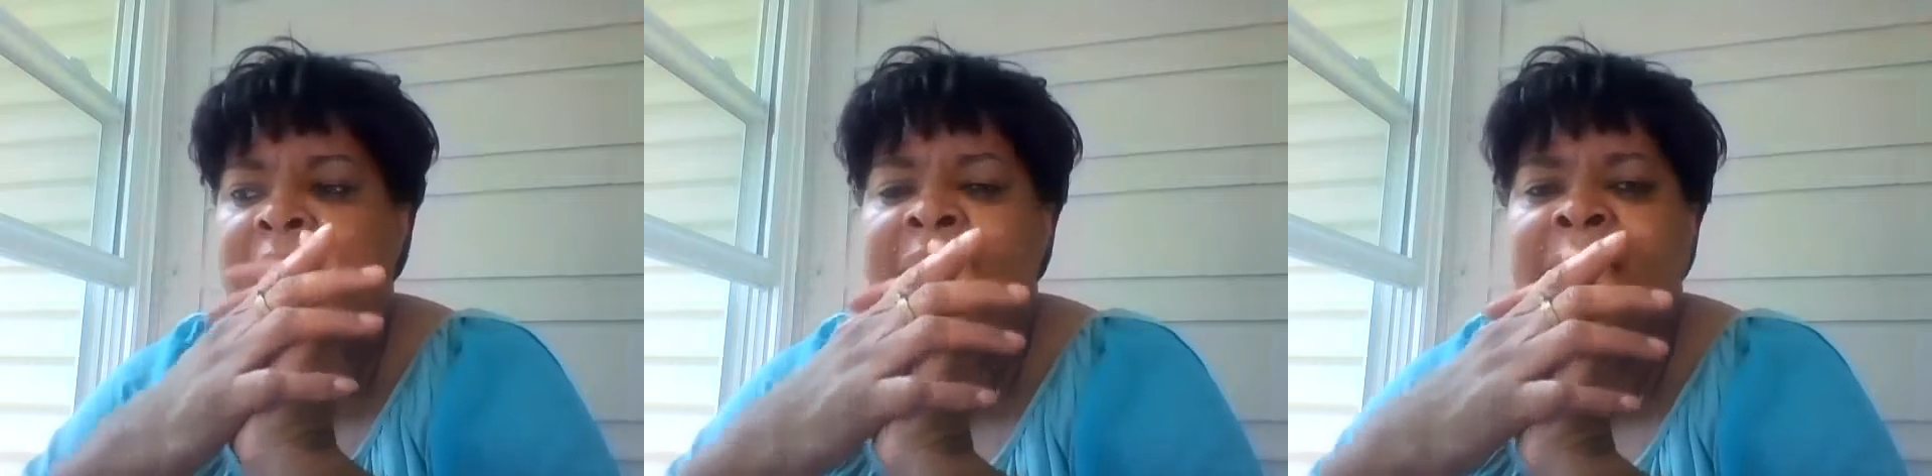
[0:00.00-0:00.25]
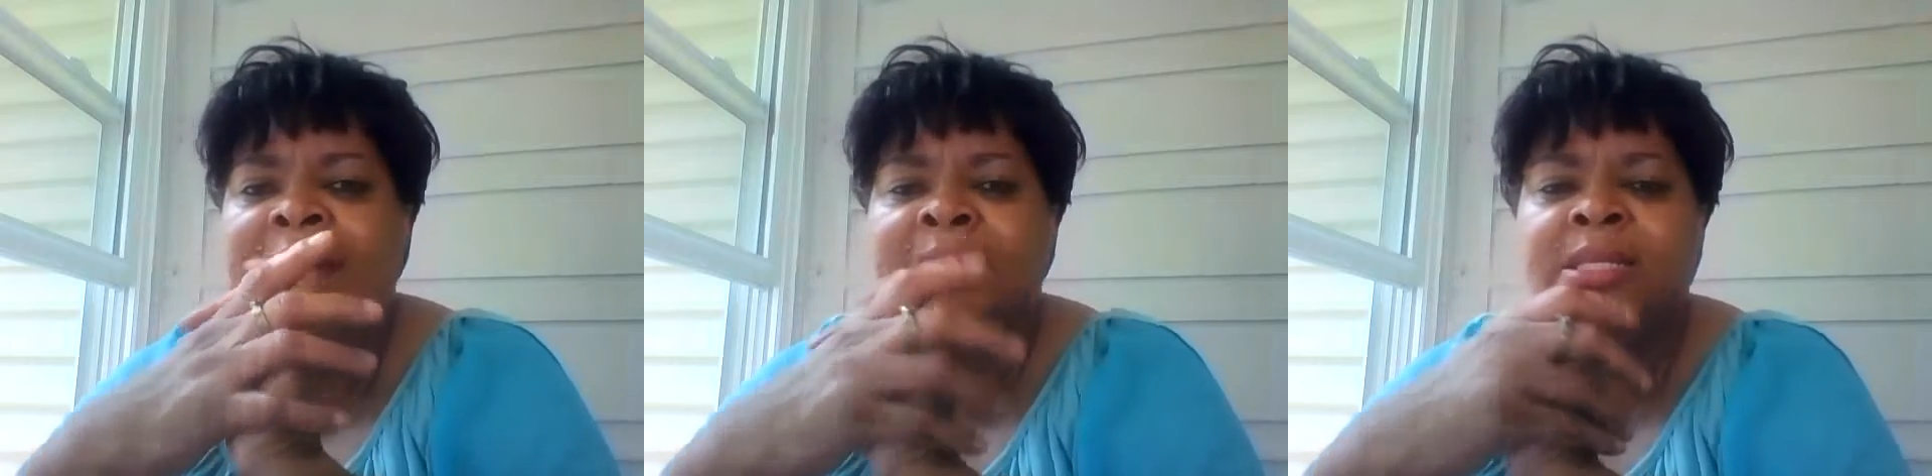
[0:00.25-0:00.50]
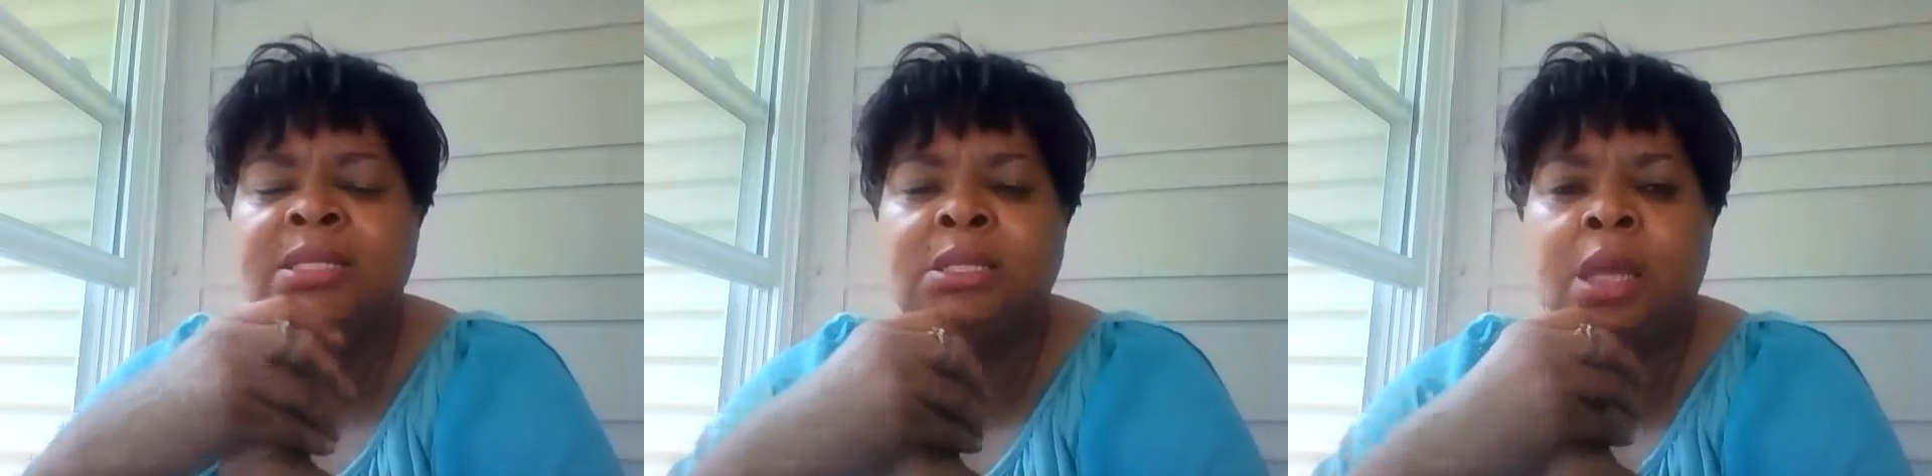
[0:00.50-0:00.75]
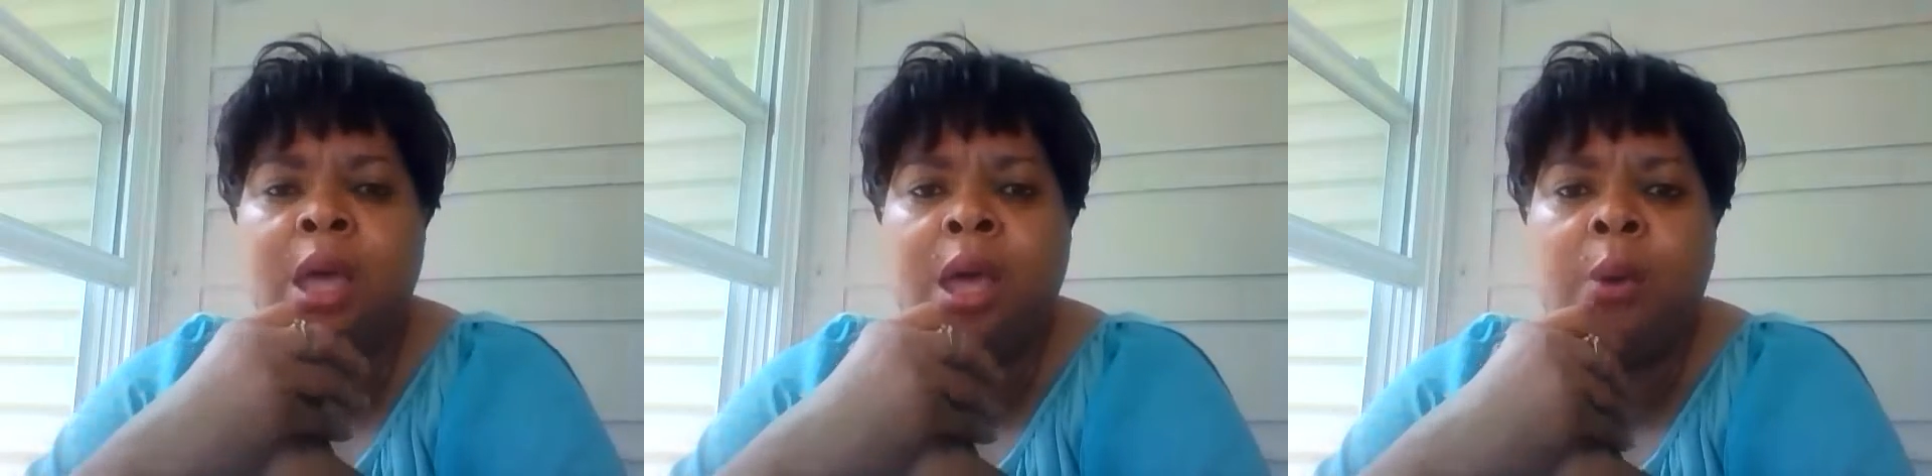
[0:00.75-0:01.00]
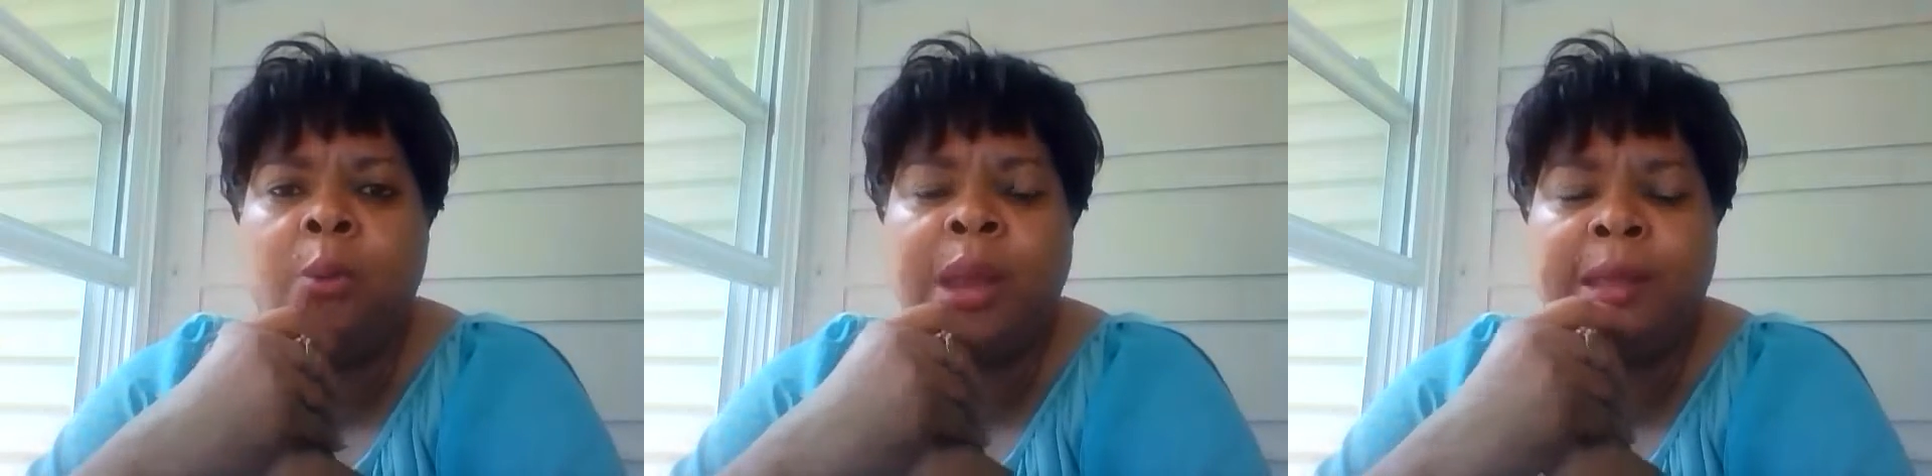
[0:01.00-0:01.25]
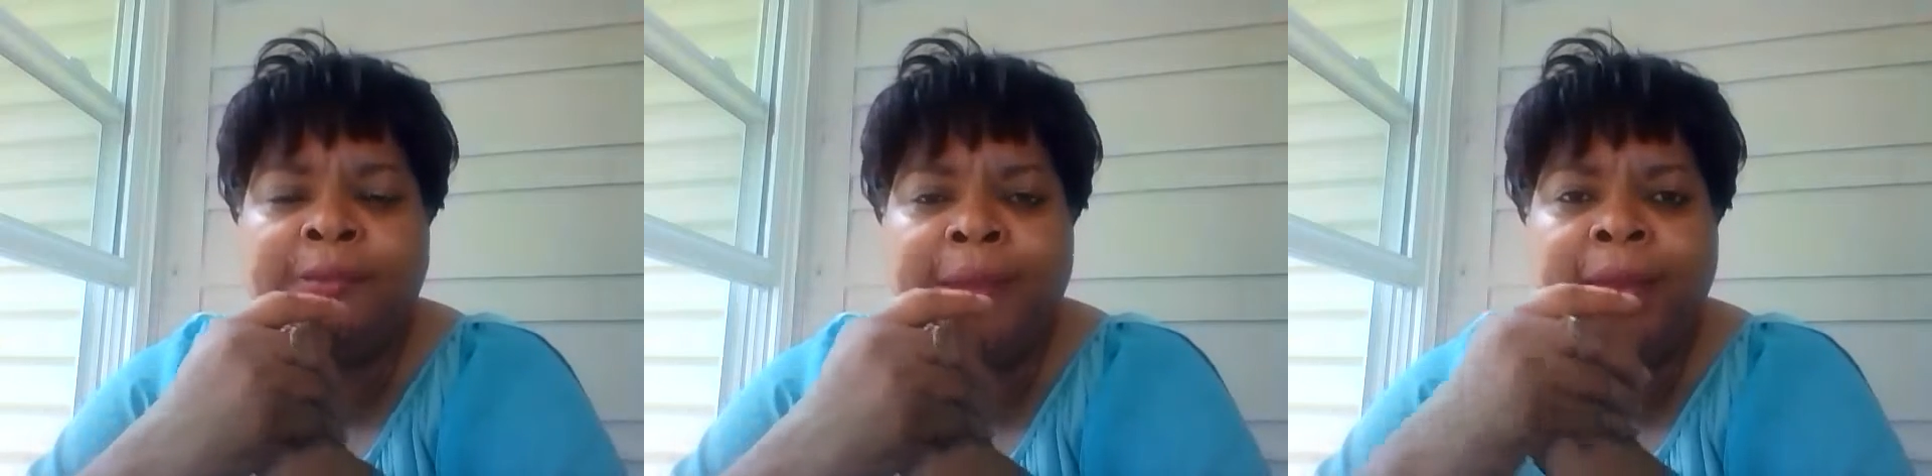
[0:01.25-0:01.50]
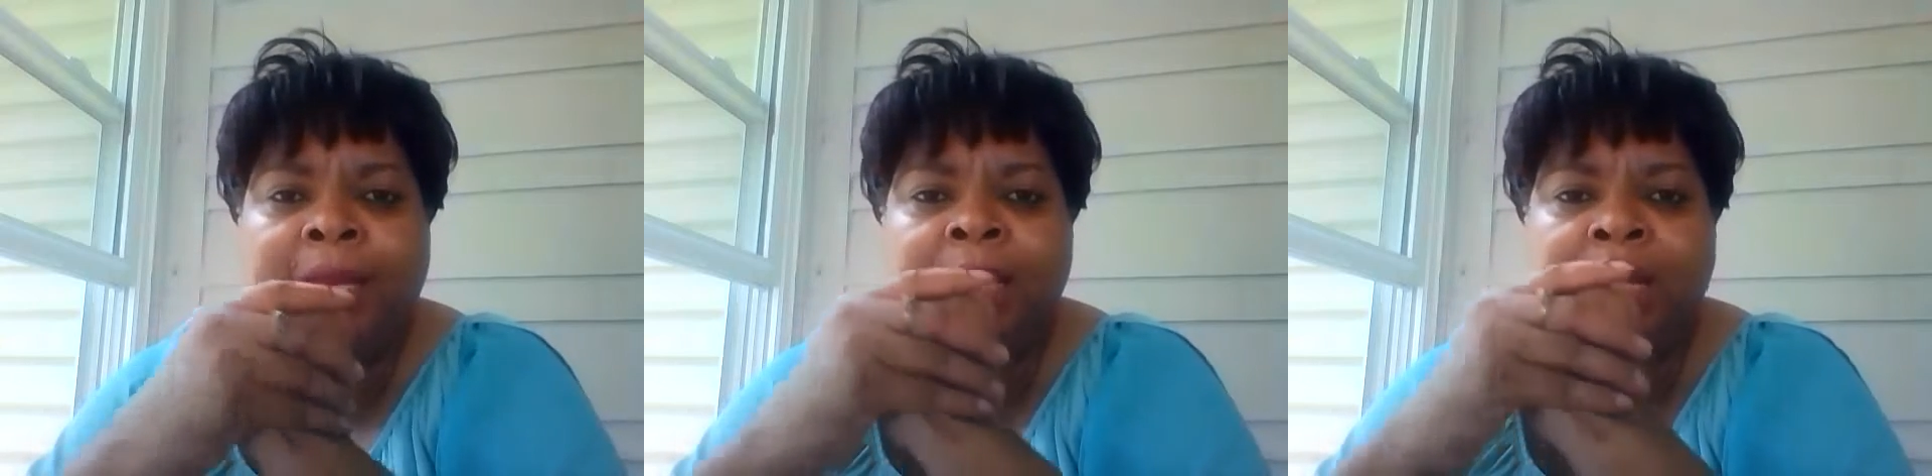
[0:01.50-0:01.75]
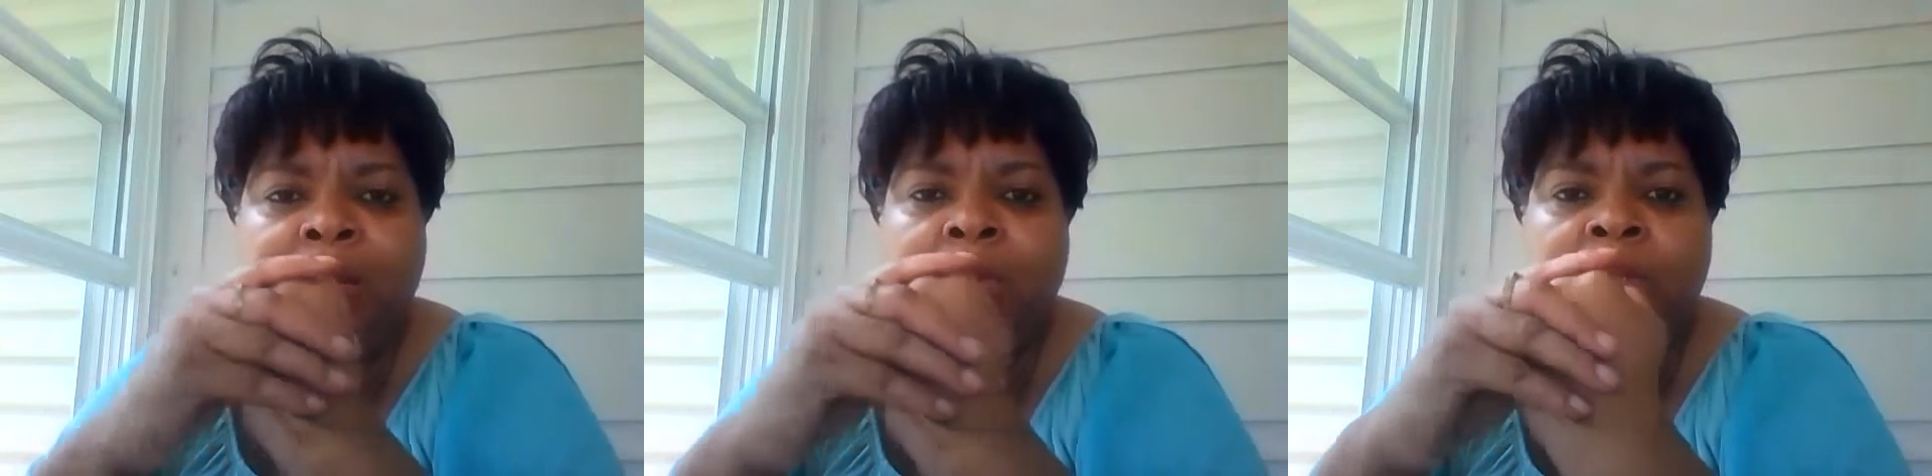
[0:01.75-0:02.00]
And I saw, when I finally
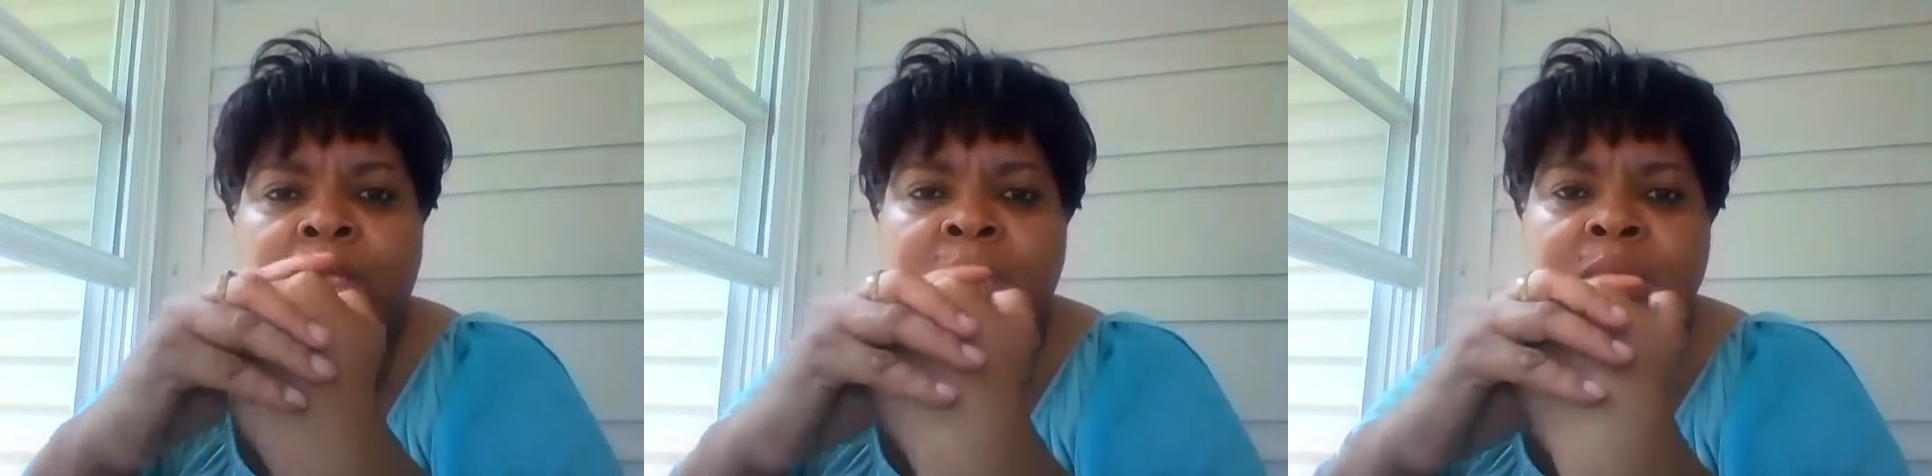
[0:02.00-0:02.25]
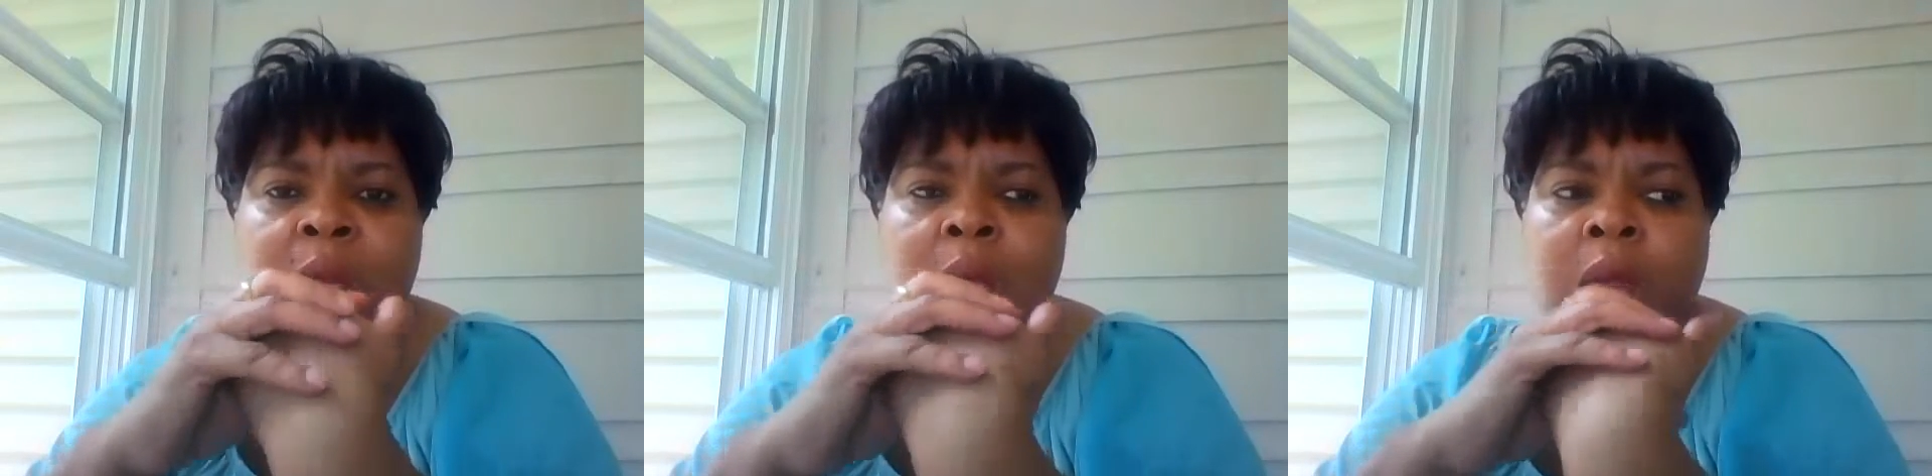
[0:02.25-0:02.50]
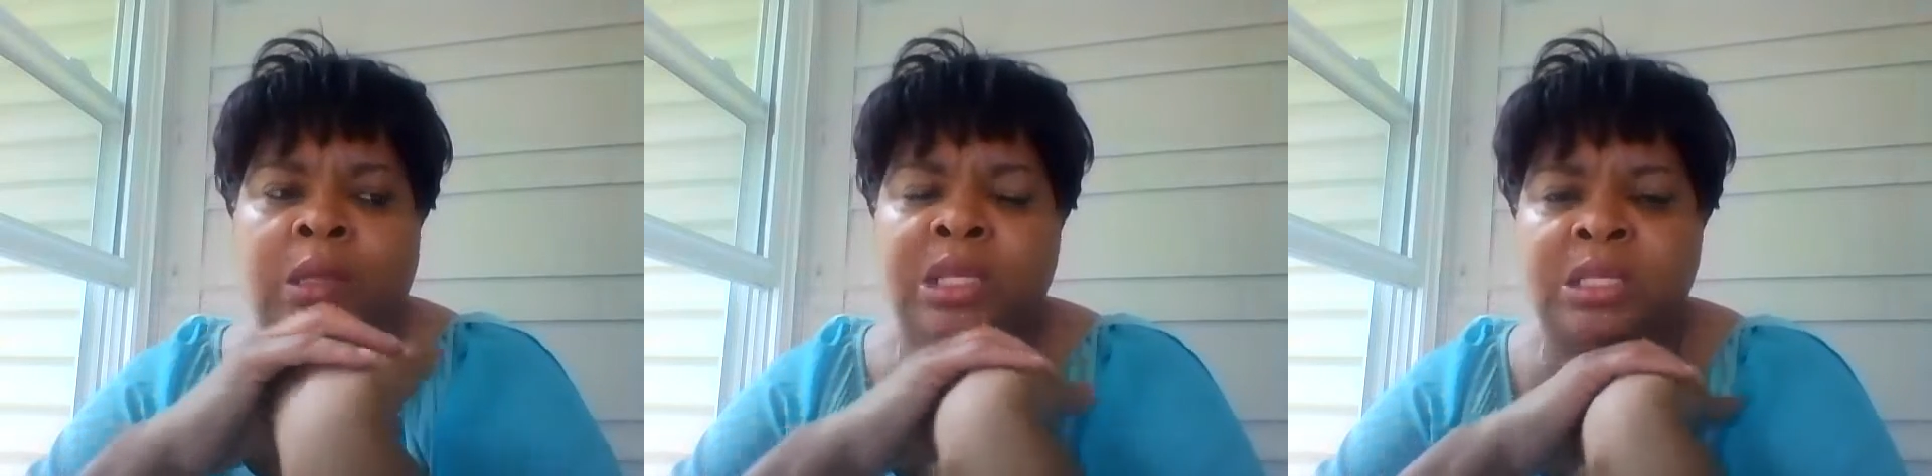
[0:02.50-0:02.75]
killed this dog,